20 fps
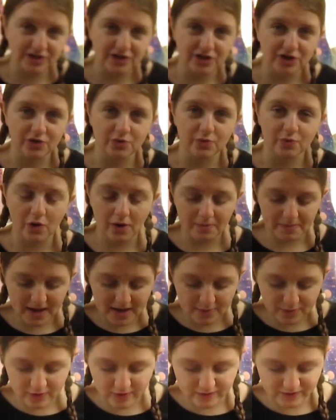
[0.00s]
you what
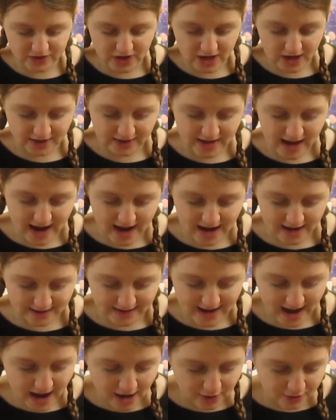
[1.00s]
people have done and
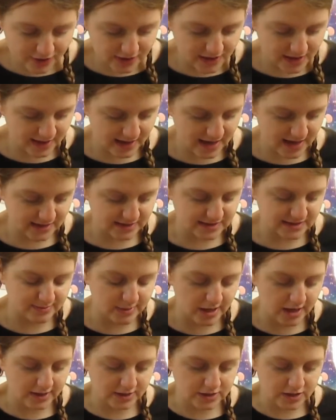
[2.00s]
how you can get
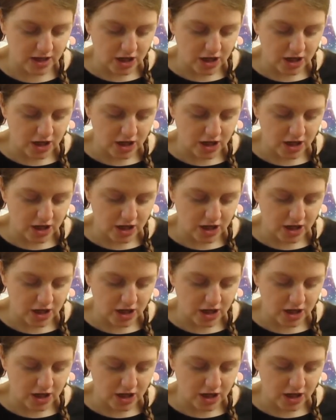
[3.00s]
inspired